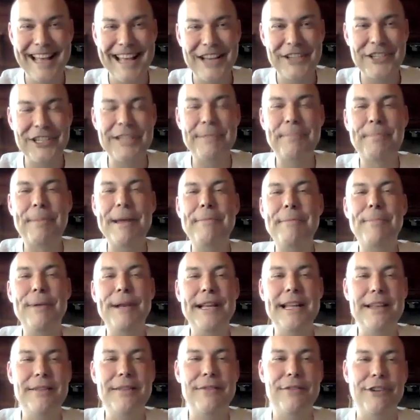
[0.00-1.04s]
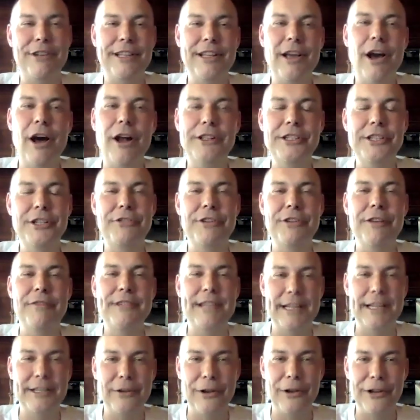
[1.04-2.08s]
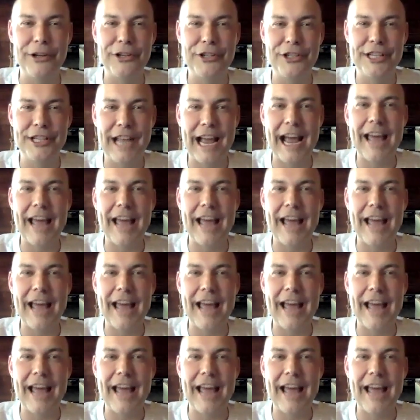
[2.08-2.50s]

She's a big believer in the artistry of technology